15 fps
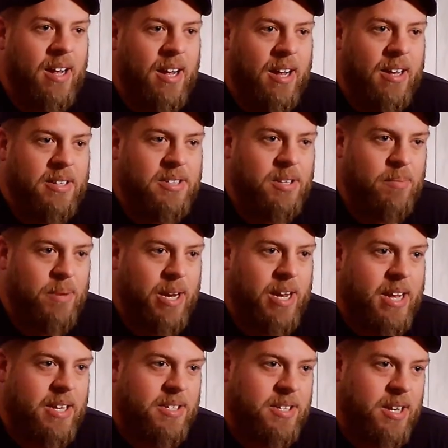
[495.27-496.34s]
until my
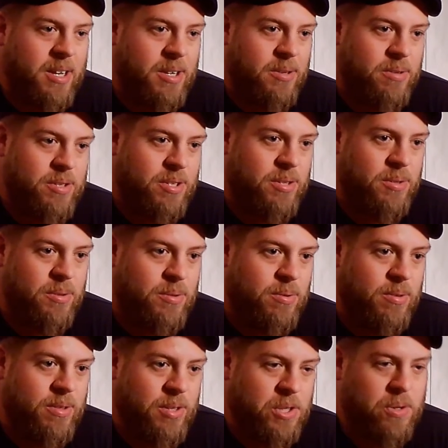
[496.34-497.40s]
hands got used
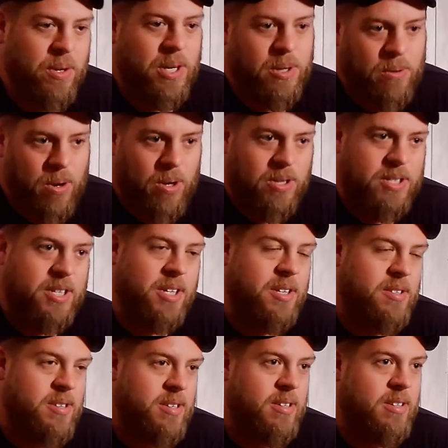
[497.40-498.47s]
to the string
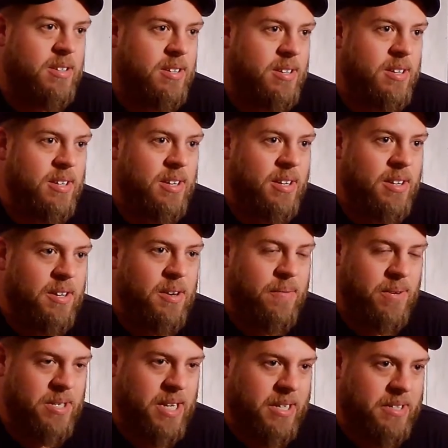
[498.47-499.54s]
crossings and
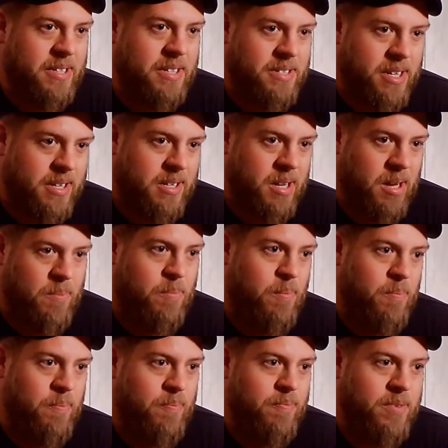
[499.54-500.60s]
different techniques that come,